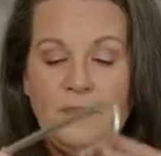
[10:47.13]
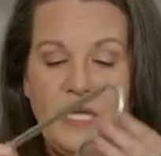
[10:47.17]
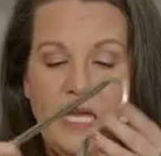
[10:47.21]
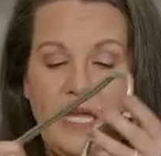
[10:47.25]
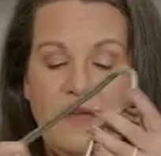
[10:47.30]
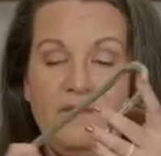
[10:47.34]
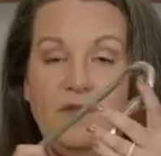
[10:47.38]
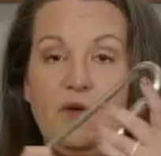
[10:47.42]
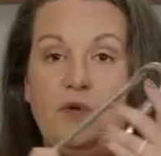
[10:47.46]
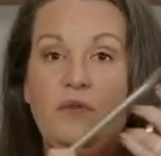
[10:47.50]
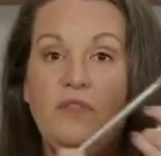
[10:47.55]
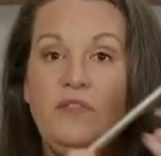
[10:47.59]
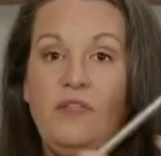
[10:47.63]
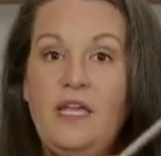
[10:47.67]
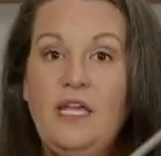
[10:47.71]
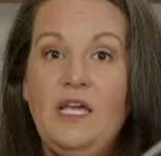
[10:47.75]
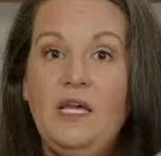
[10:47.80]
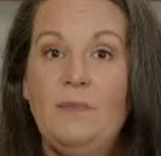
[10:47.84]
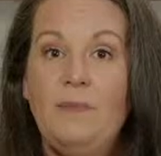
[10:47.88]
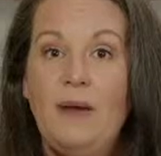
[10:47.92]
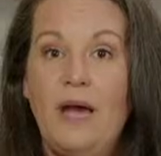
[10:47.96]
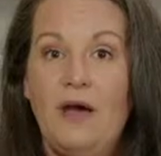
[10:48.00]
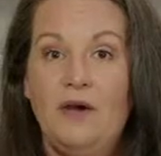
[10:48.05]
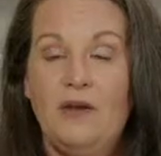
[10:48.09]
If you
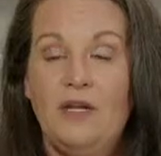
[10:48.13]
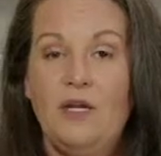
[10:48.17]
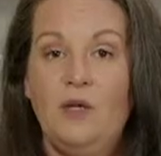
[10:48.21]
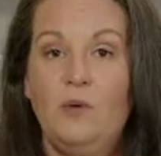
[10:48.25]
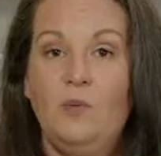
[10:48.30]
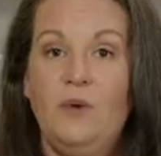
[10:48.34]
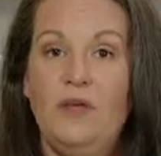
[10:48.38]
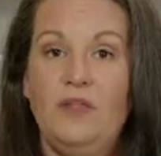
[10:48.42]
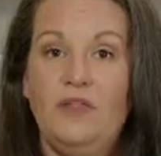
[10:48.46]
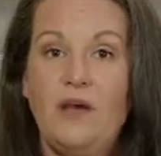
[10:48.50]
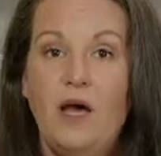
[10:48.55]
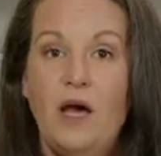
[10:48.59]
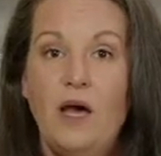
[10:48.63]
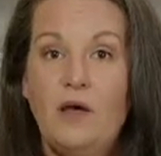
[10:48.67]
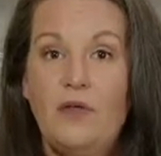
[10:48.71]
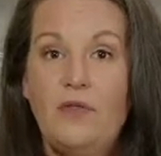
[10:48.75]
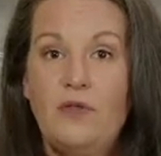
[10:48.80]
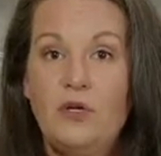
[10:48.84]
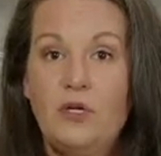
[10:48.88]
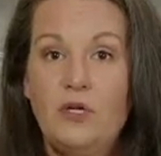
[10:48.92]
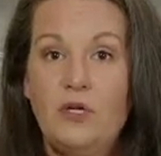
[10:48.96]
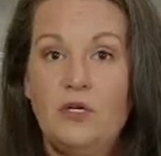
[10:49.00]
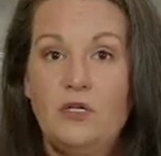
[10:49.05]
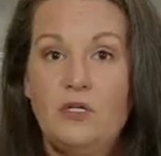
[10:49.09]
think about it, with
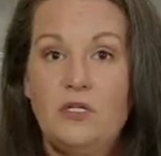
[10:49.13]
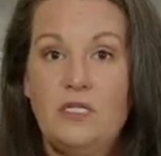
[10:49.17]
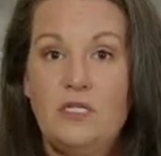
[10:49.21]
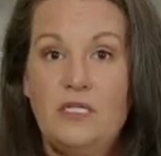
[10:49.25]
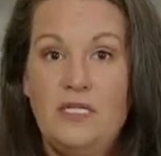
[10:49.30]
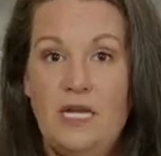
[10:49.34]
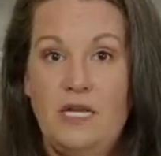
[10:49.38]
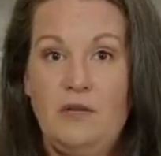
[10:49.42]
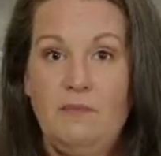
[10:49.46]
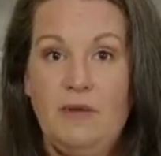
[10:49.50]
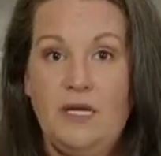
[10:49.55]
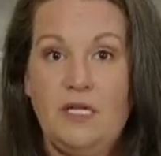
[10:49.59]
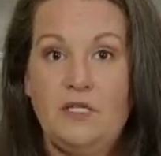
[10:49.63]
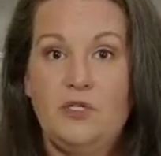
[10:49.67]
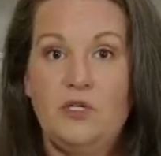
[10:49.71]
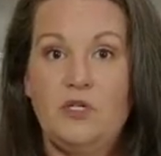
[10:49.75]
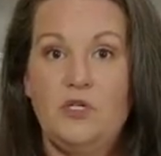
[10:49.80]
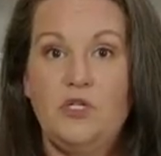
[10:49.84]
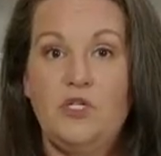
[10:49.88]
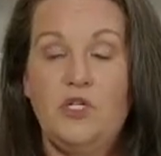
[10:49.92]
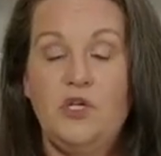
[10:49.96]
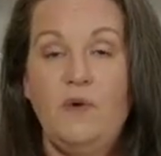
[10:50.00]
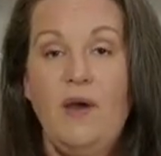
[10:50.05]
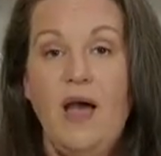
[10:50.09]
other stand
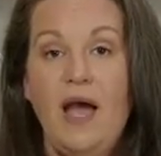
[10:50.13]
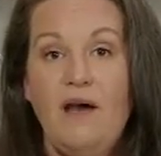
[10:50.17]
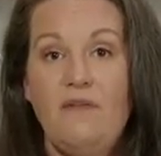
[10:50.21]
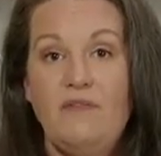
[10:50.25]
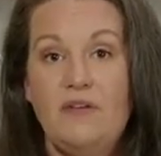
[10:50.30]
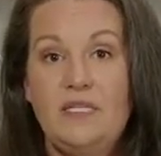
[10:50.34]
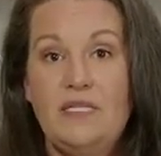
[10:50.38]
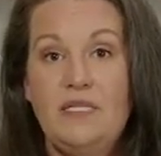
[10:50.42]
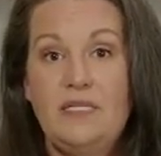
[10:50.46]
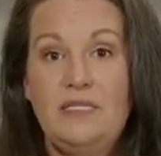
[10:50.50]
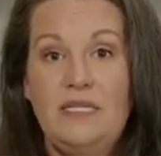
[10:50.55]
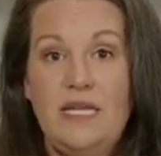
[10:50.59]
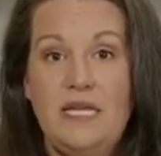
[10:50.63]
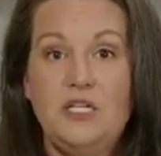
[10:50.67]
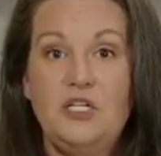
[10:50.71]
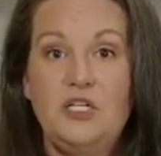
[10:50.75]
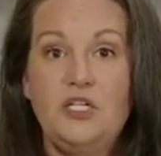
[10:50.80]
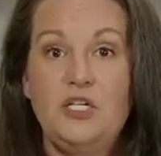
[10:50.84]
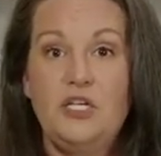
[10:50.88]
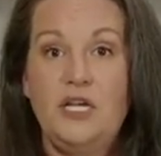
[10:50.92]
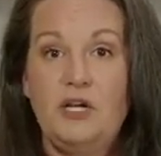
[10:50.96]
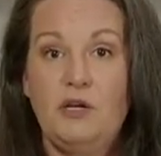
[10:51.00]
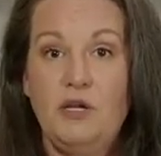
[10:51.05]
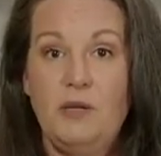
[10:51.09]
mixers, you have a
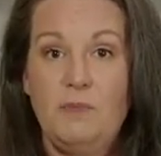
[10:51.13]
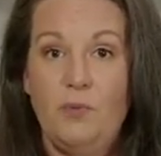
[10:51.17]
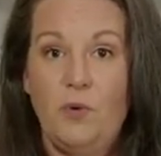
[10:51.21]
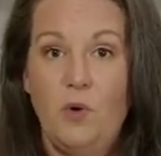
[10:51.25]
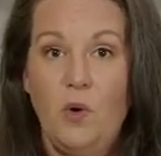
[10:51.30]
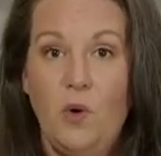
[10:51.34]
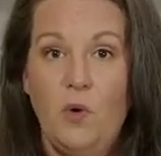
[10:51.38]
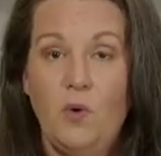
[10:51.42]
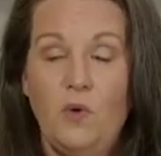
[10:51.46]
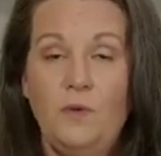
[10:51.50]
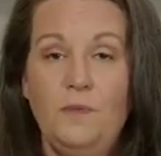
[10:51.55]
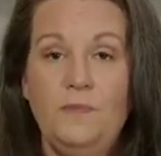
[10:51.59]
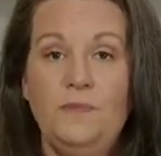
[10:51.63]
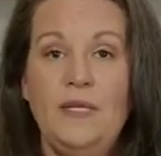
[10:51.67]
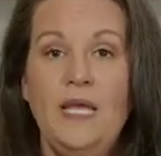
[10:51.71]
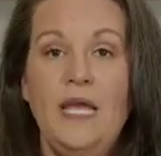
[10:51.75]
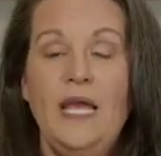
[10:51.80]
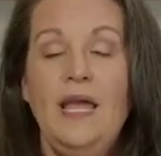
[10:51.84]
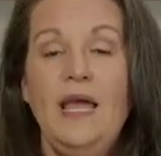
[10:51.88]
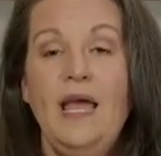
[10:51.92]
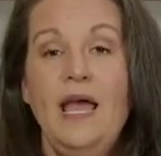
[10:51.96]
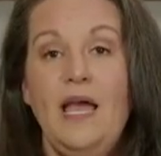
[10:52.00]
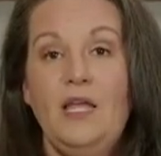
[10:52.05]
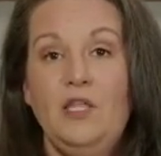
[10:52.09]
stationary bowl
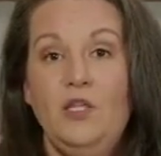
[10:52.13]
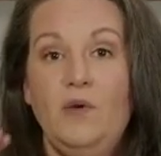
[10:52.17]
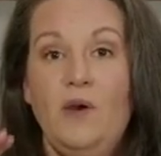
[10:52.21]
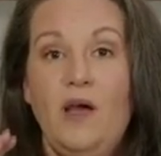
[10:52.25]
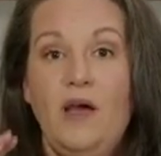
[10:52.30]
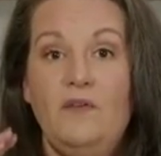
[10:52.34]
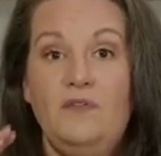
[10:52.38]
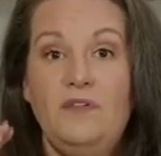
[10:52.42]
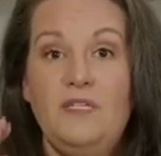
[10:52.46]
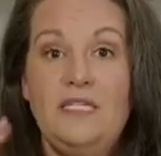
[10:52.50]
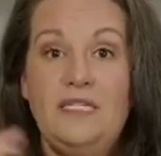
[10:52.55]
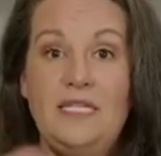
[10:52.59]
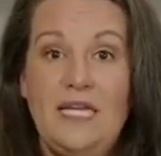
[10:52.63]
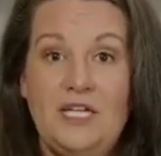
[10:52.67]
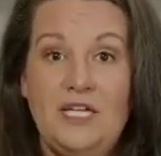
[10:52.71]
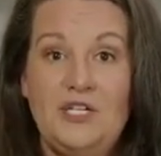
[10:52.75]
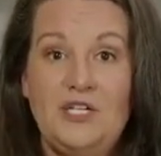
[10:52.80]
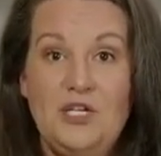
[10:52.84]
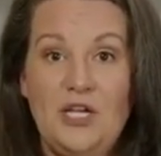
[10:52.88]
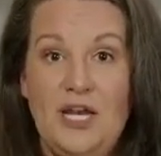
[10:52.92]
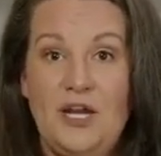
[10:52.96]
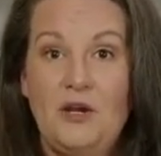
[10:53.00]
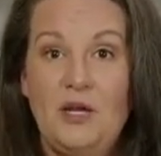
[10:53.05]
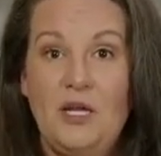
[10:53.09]
and you have
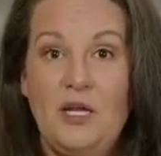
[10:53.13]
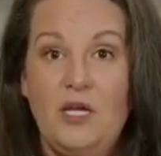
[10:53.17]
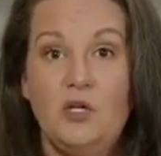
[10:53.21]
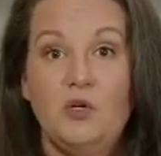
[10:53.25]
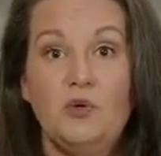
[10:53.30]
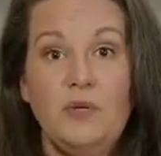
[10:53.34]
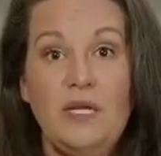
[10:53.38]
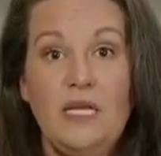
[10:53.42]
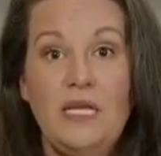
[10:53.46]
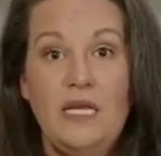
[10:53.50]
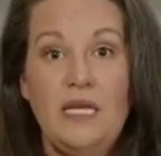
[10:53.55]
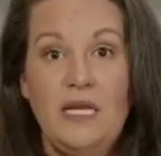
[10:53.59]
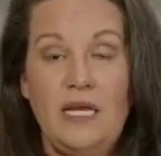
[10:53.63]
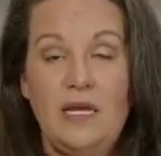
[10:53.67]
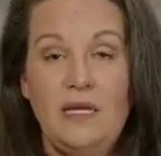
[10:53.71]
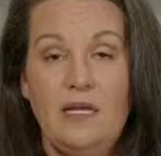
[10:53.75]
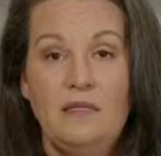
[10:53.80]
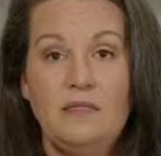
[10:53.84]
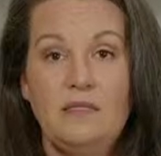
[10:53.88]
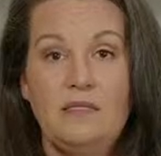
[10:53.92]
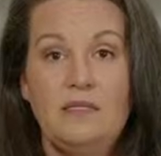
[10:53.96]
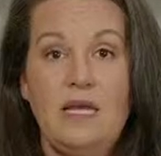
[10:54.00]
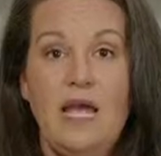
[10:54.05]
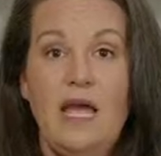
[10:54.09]
stationary
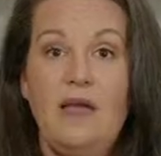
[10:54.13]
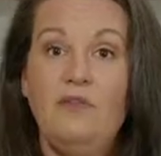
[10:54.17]
ingredients,